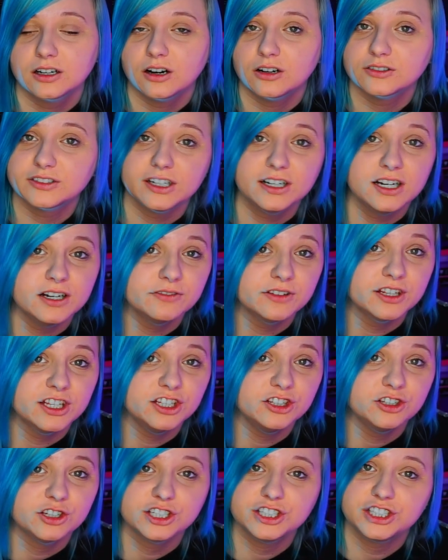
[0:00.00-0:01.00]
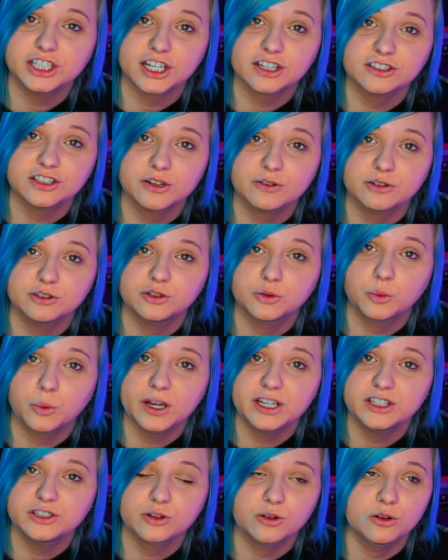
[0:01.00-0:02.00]
Alternatively, you can check us out on
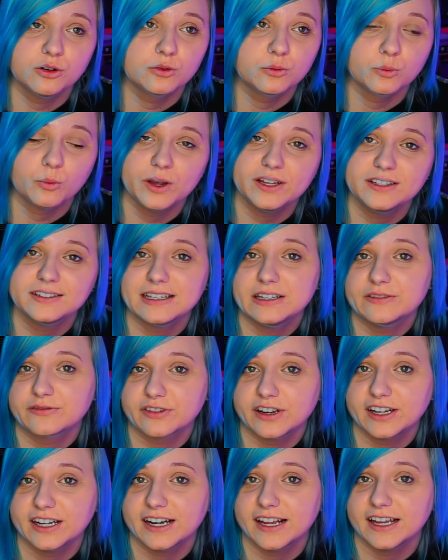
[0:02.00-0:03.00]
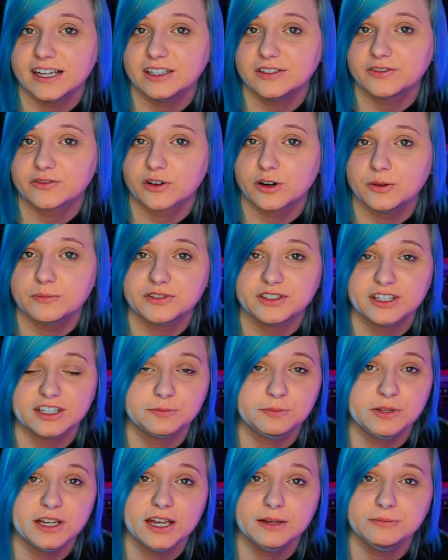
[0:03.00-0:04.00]
Twitch on Wednesday and Friday nights from 6
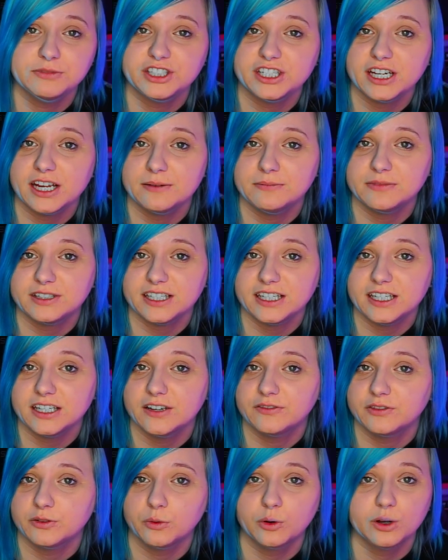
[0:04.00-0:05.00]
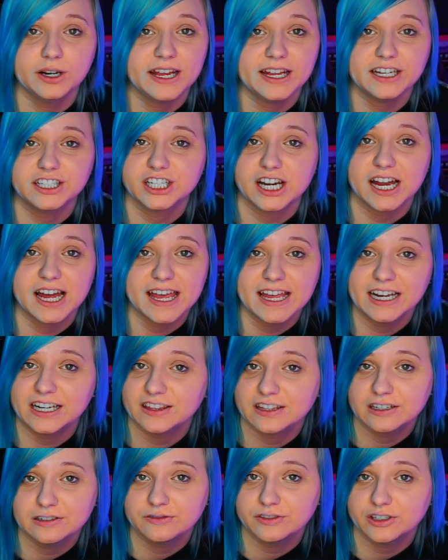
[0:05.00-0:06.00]
PM GMT if you want to chat
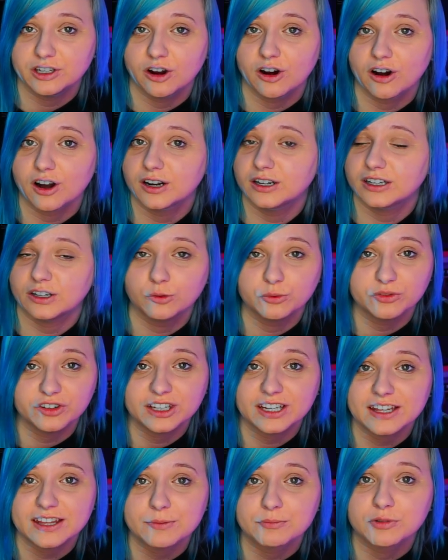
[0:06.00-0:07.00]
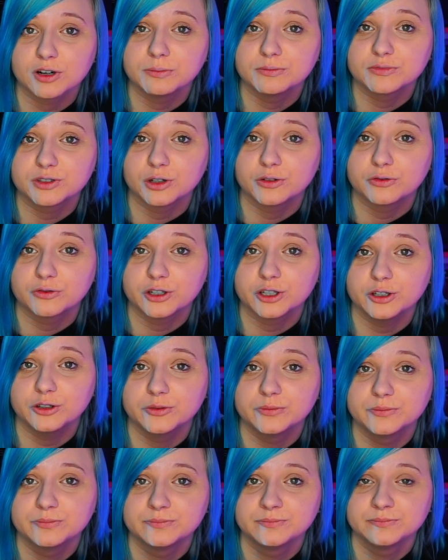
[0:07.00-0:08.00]
anything VR and hopefully get that problem solved for you.
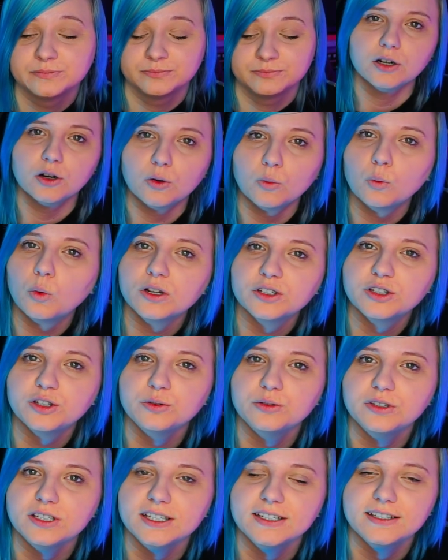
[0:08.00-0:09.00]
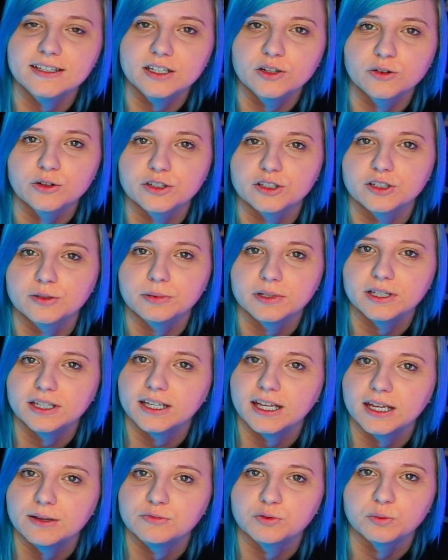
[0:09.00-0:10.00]
What do you need in order to play
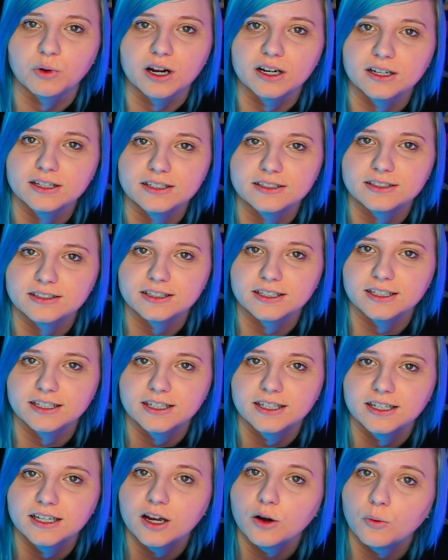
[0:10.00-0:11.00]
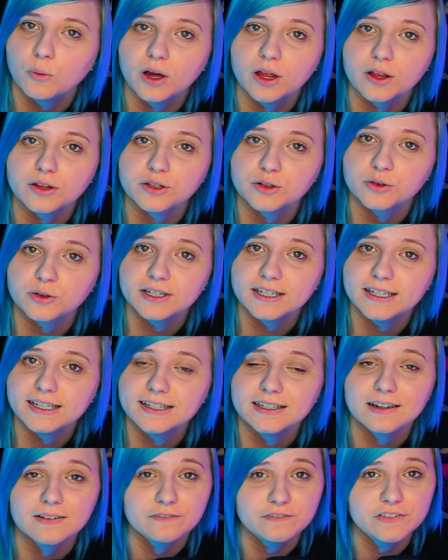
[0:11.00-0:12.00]
games wirelessly? Well, you're going to need
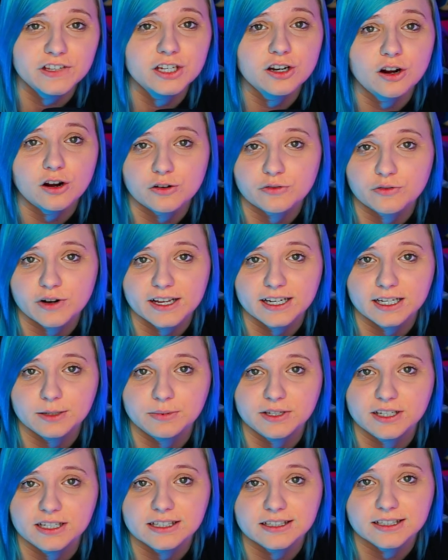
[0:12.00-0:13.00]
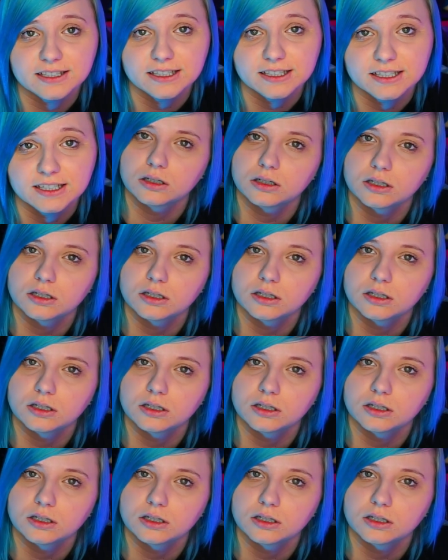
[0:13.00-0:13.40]
a VR-ready PC.